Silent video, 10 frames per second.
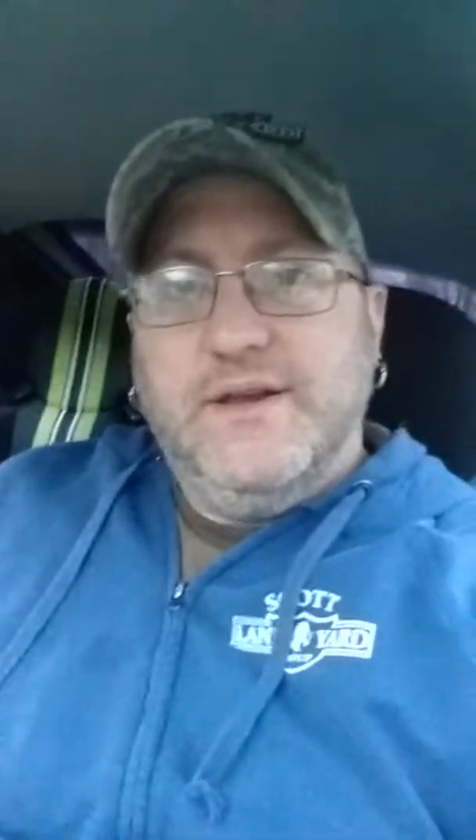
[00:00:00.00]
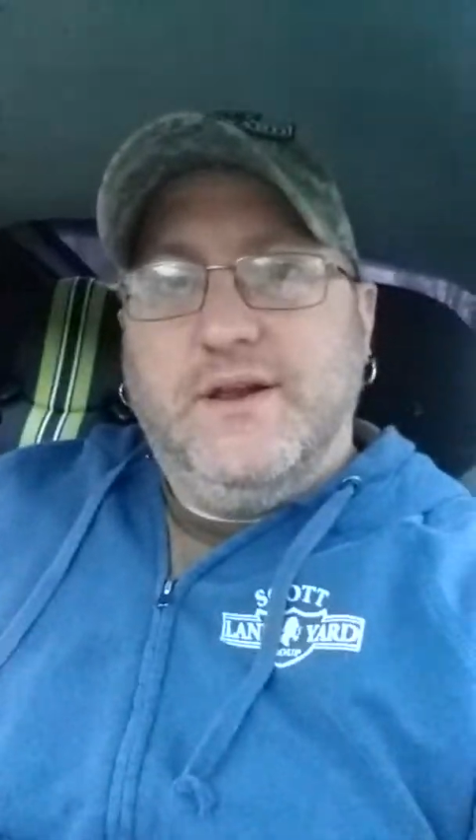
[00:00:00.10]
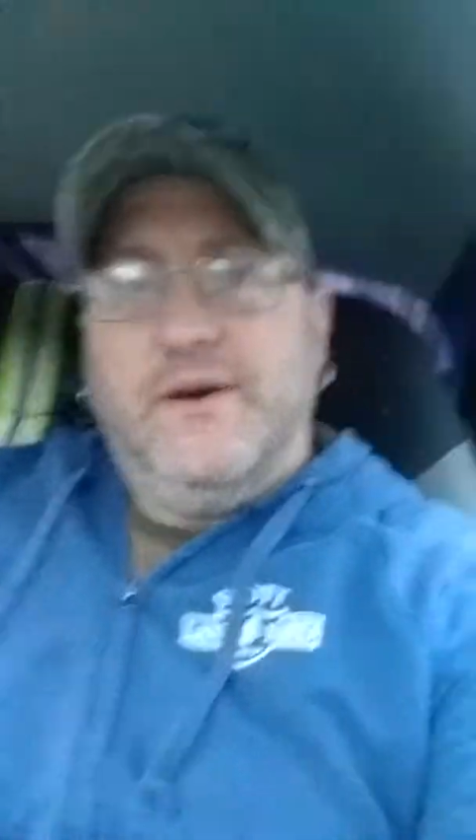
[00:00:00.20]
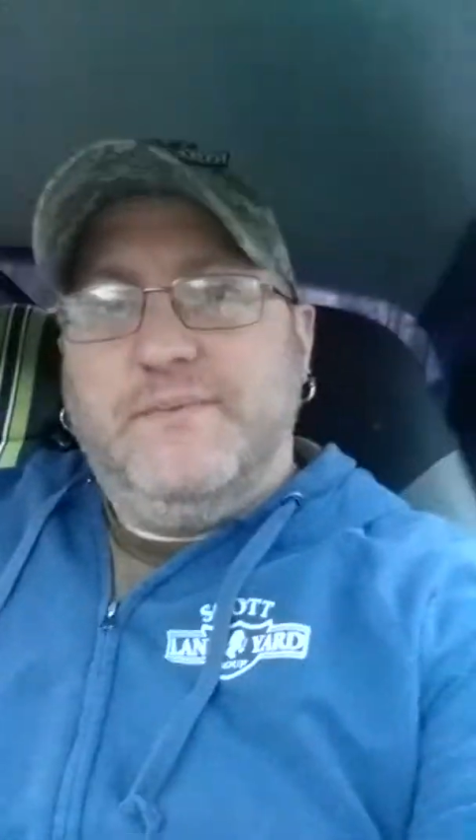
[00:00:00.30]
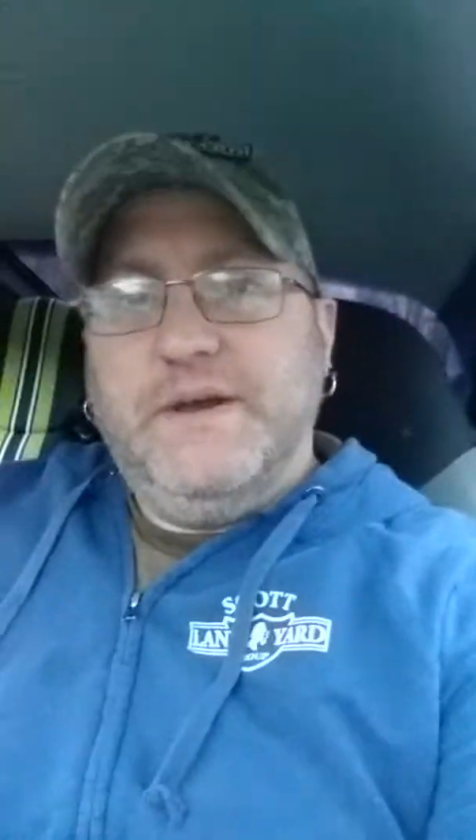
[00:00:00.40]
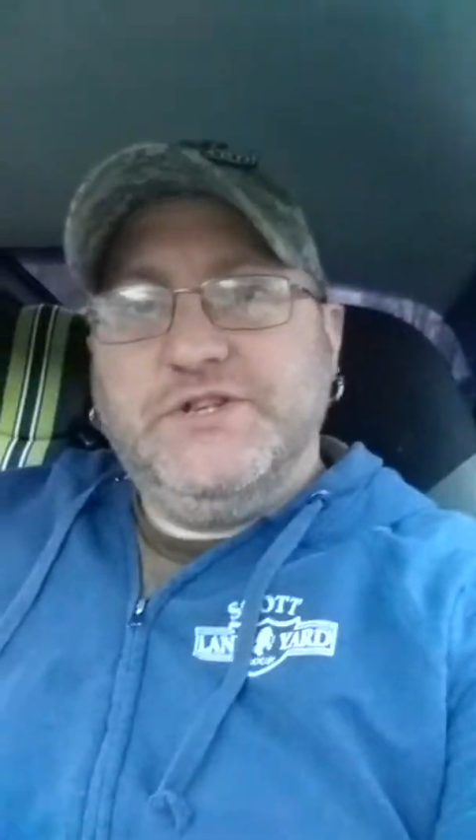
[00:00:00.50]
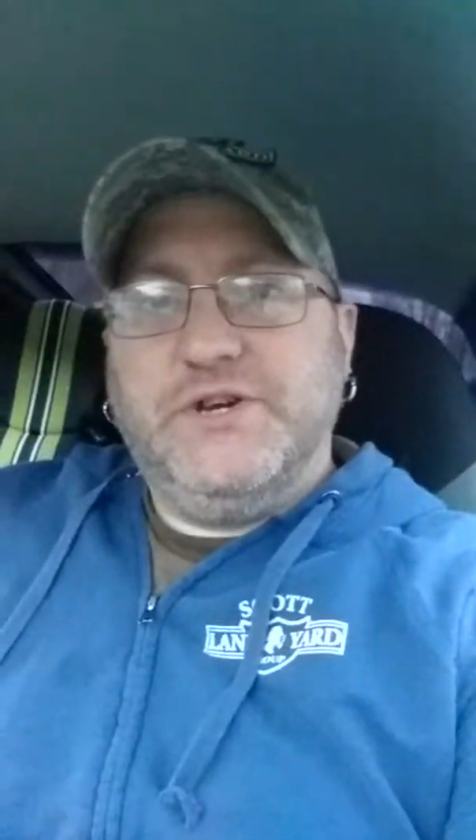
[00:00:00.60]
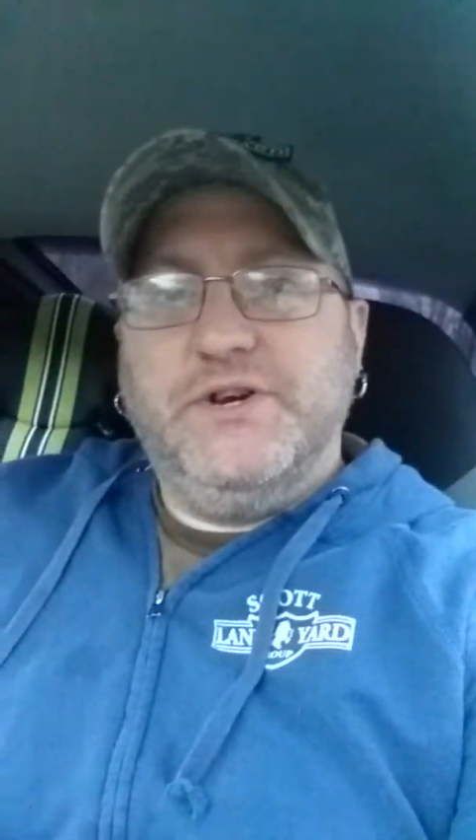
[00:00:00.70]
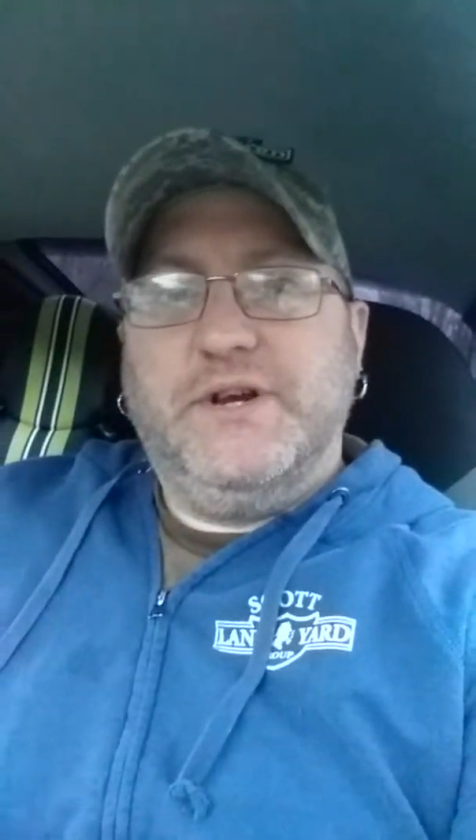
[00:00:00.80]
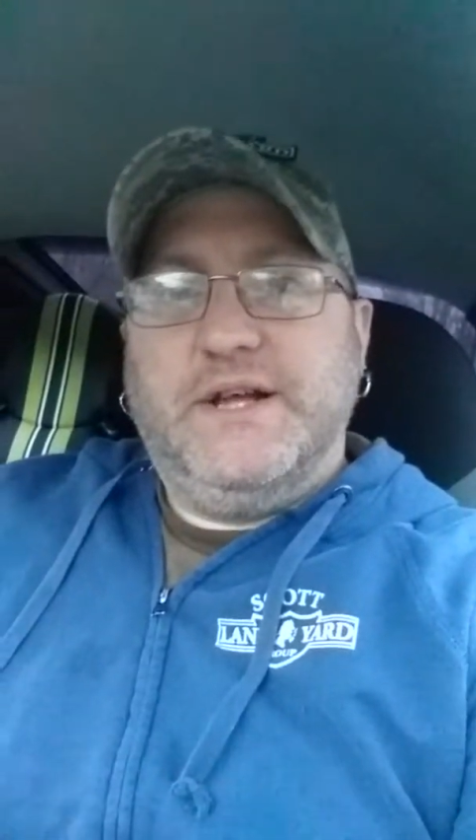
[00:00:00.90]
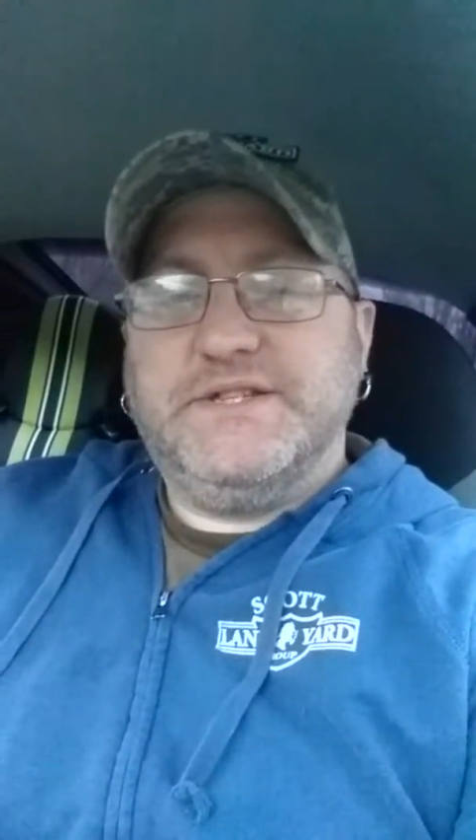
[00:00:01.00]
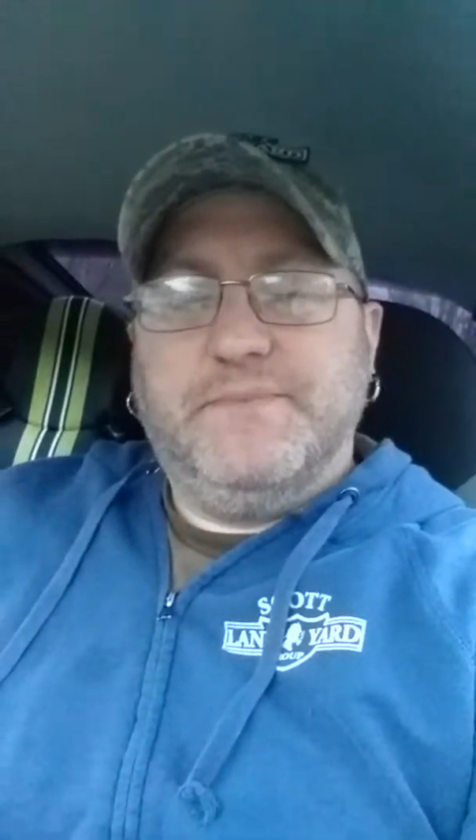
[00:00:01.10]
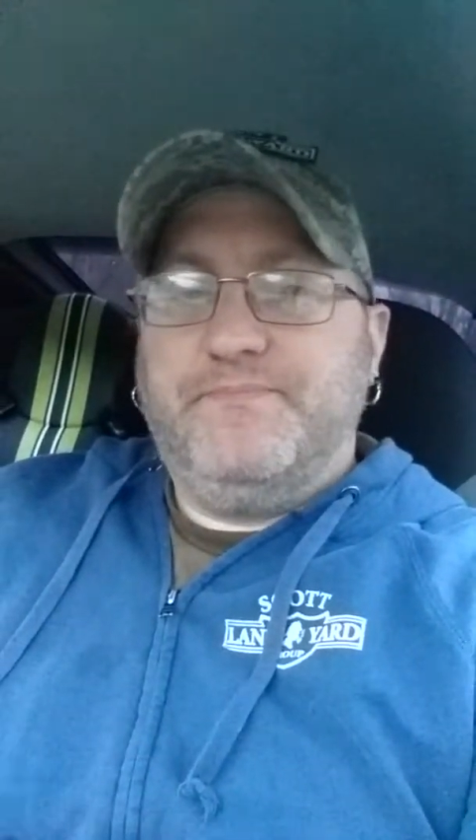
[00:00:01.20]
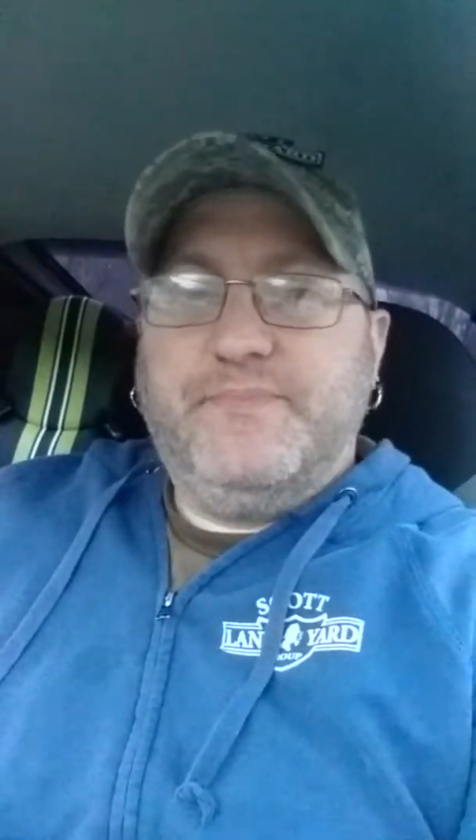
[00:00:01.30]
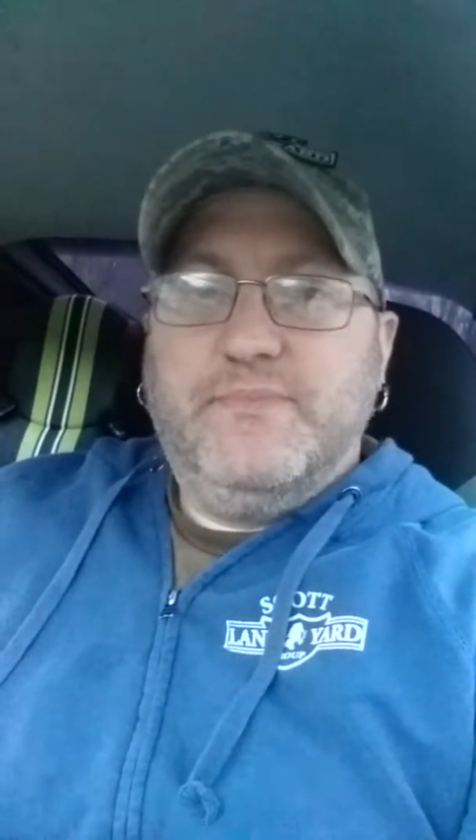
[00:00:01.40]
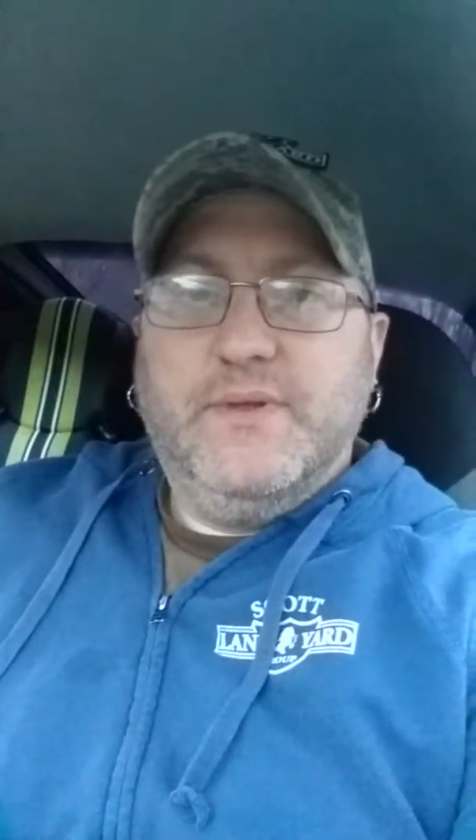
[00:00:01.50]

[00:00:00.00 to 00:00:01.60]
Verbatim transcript: you know, make sure you're not some